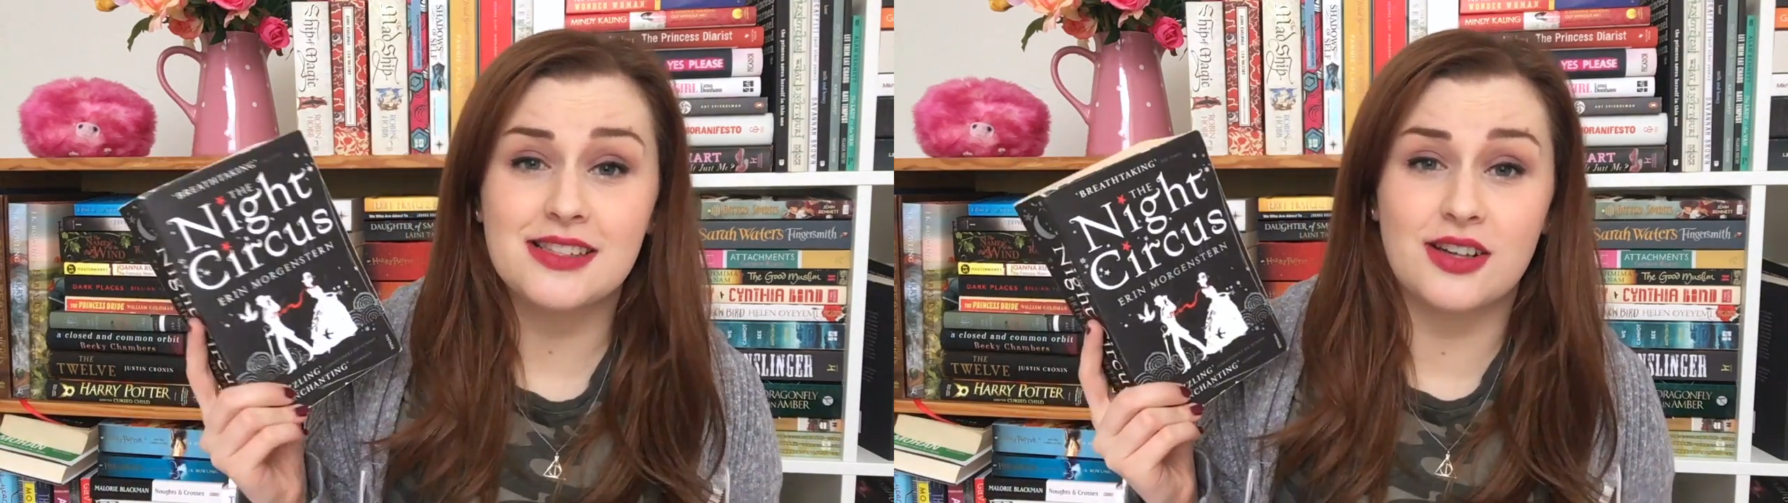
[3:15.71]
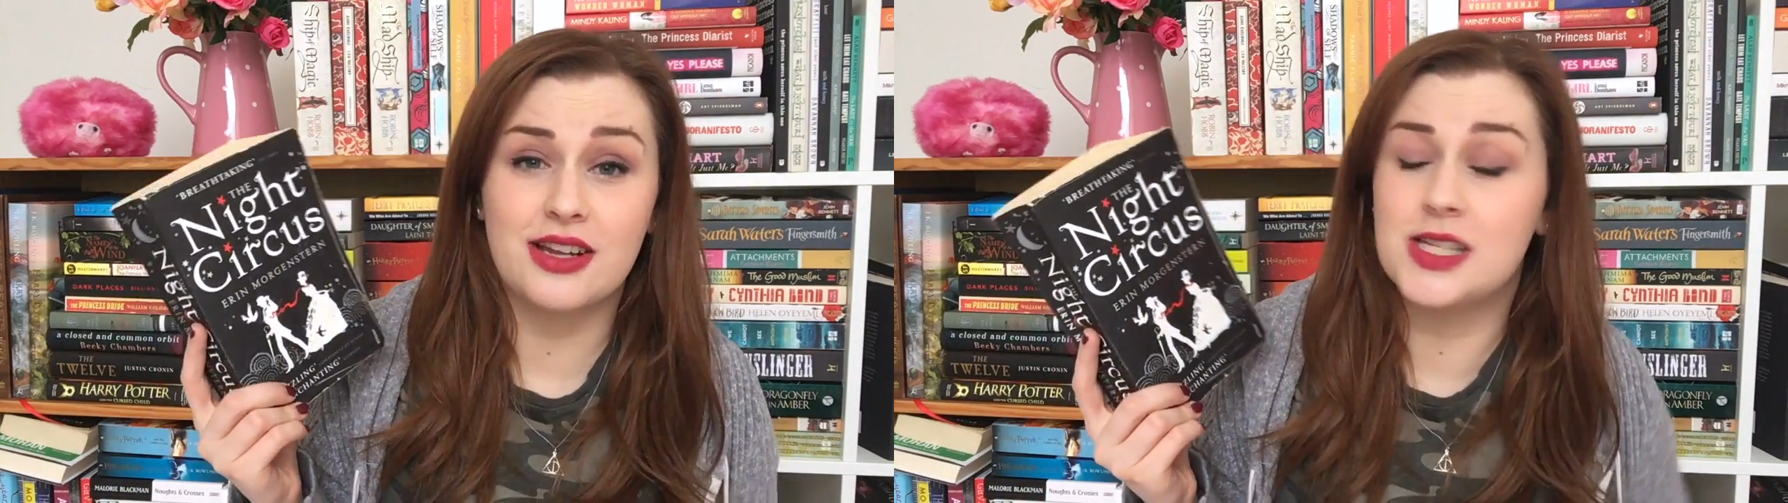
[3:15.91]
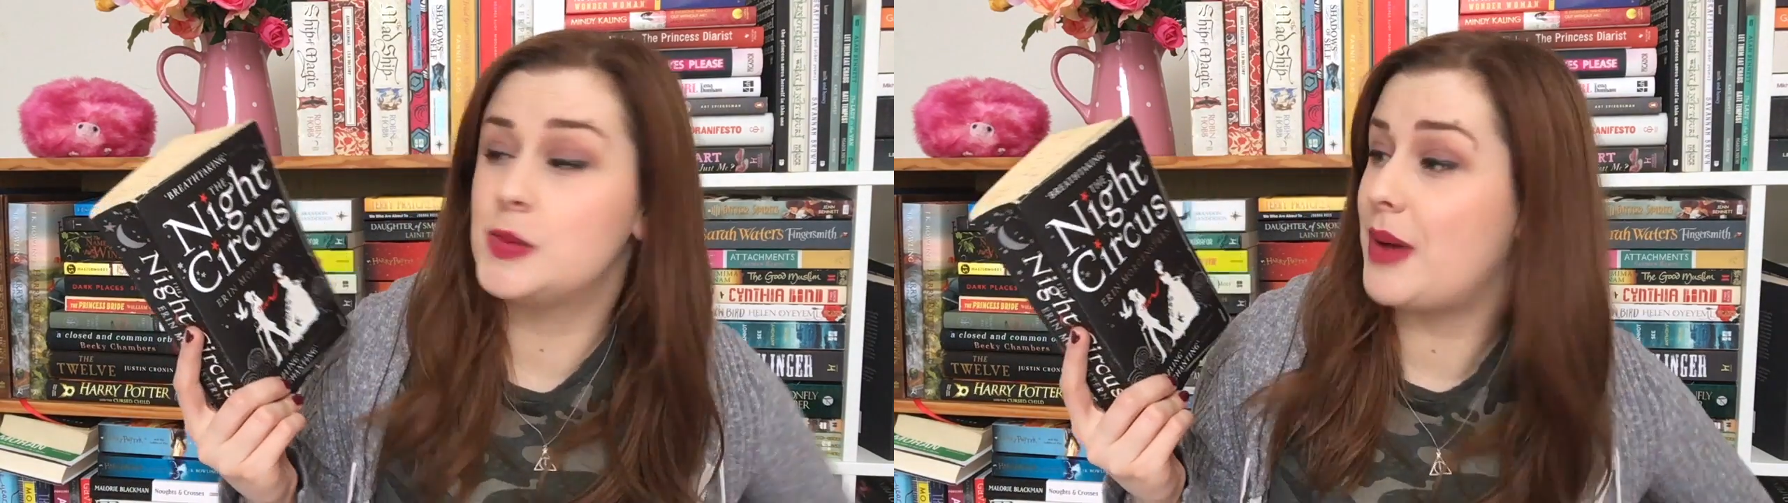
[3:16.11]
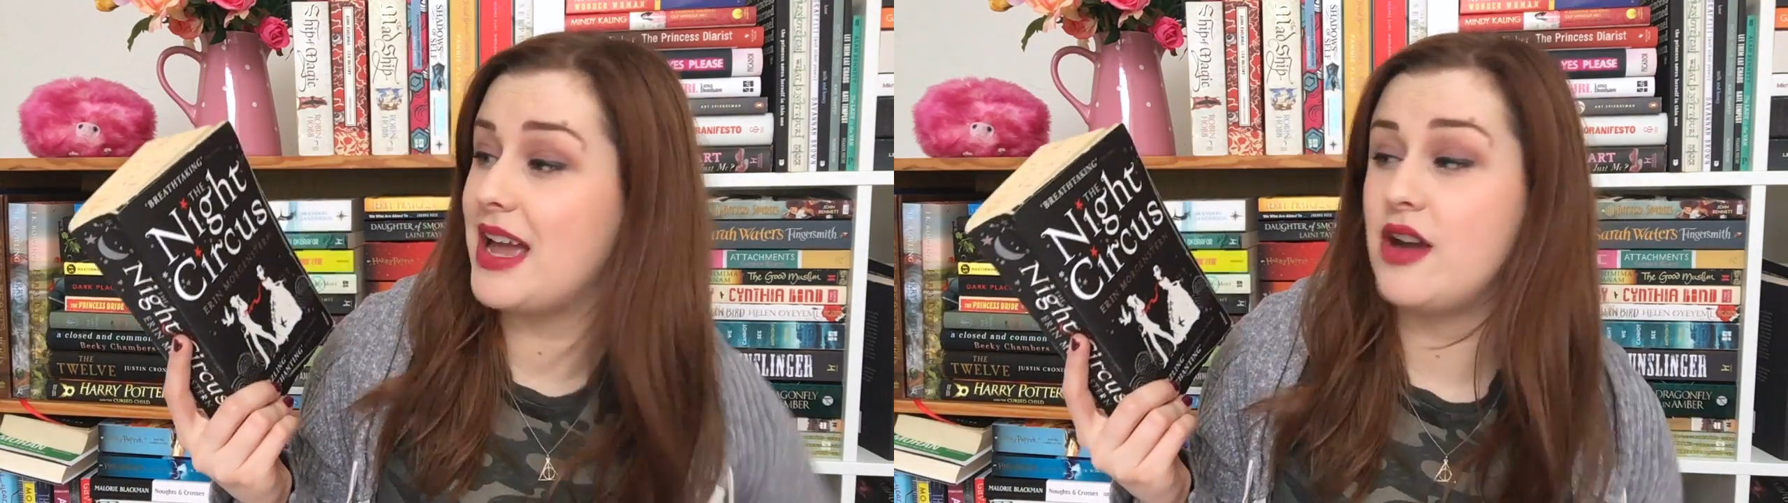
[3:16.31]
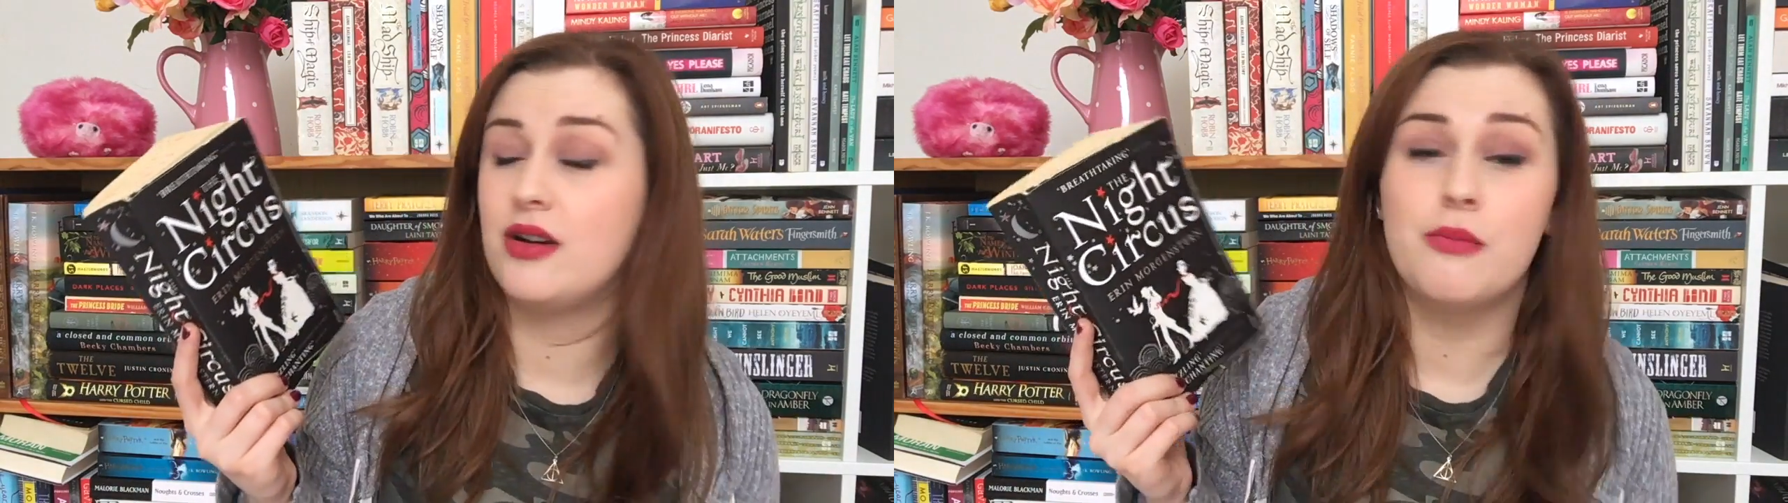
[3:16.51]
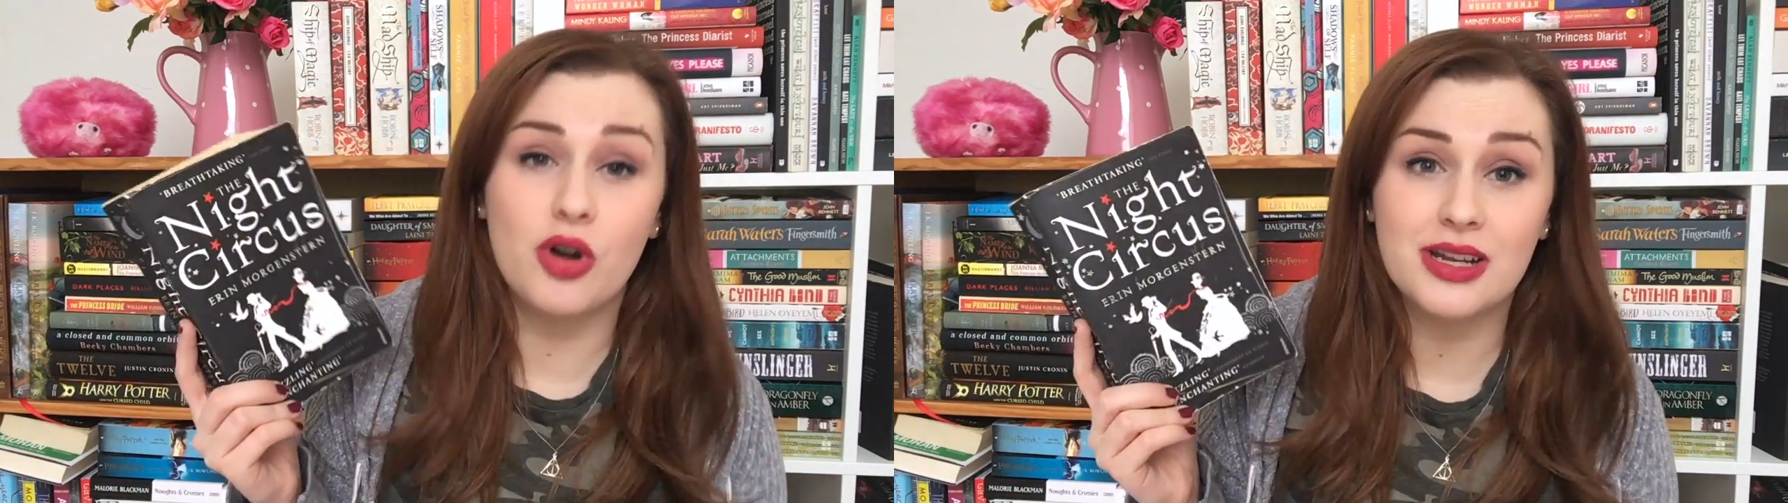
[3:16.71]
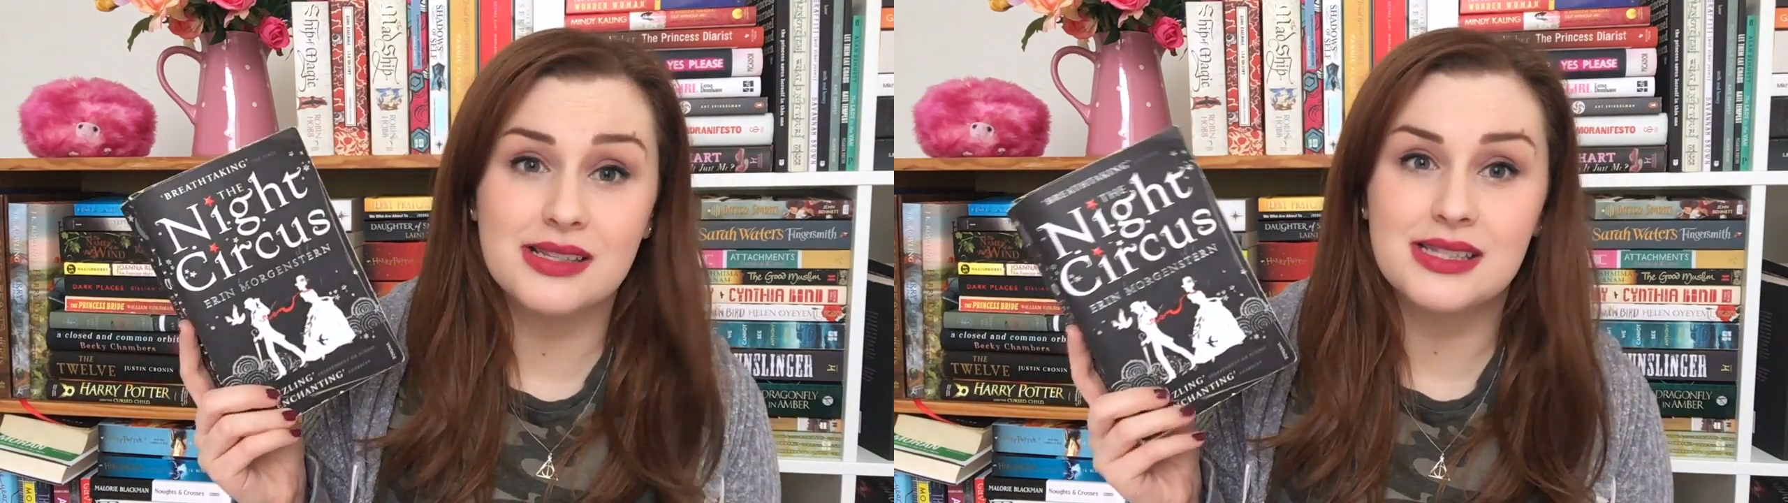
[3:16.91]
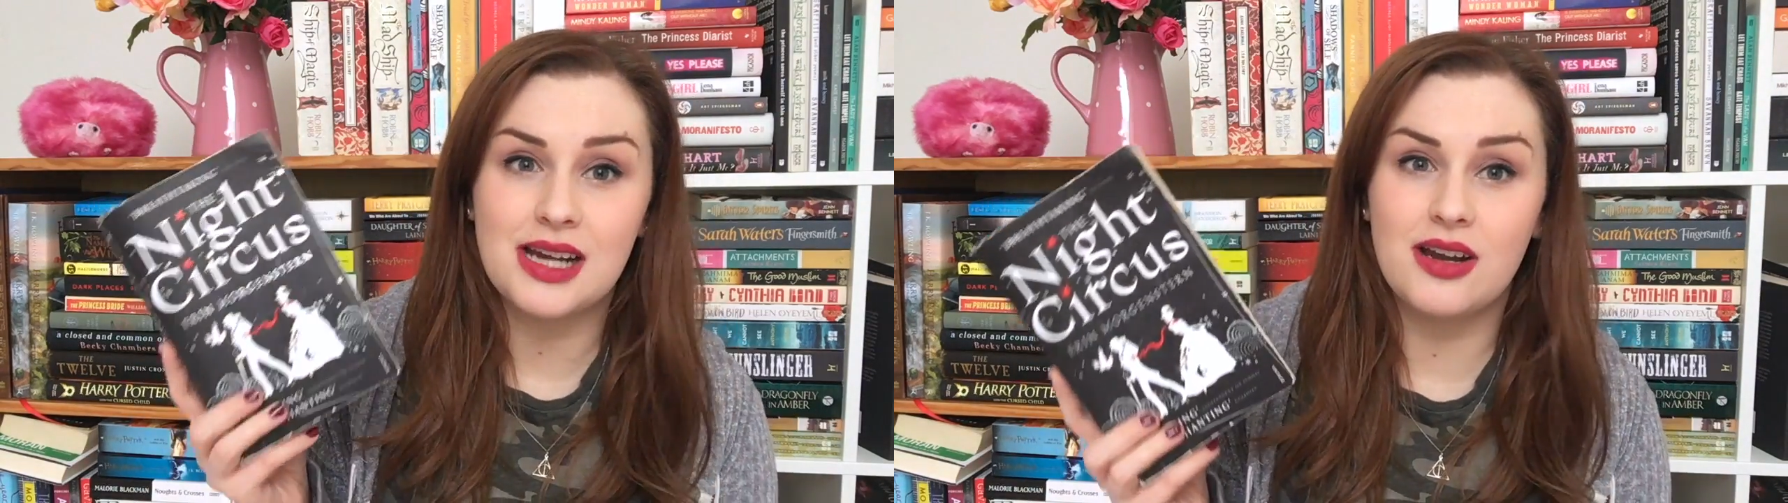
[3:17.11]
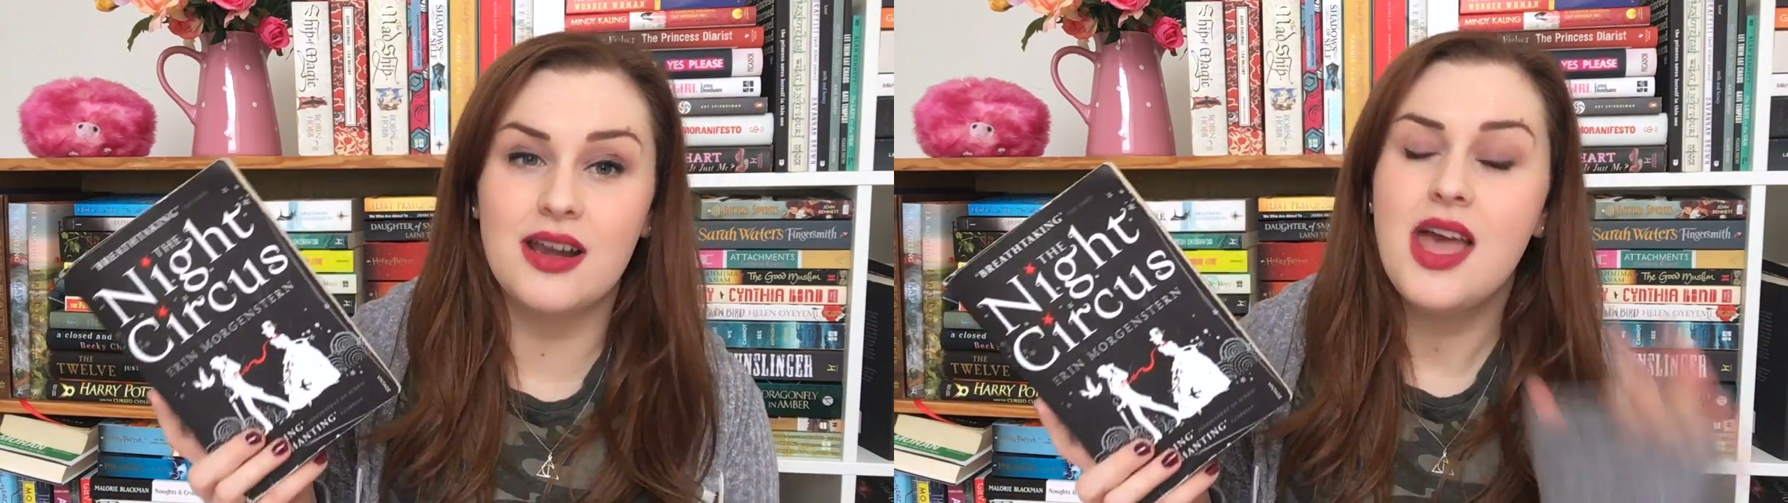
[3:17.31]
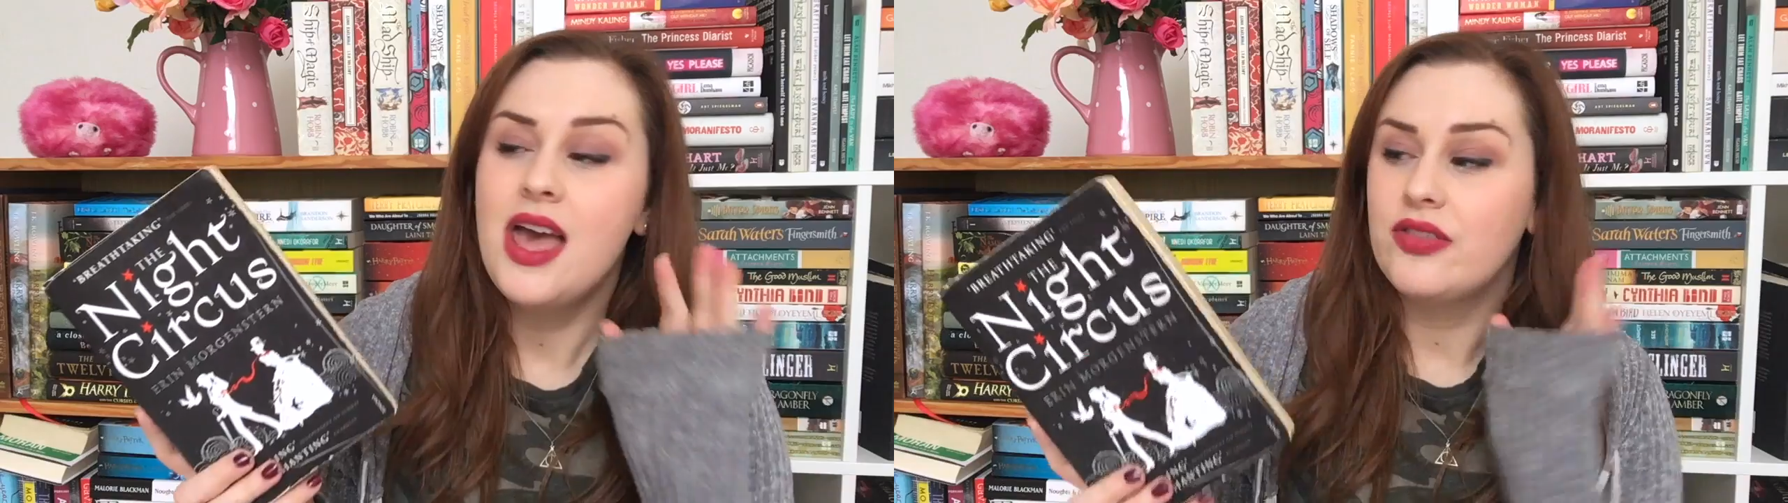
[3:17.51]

Circus by Erin Morgenstern.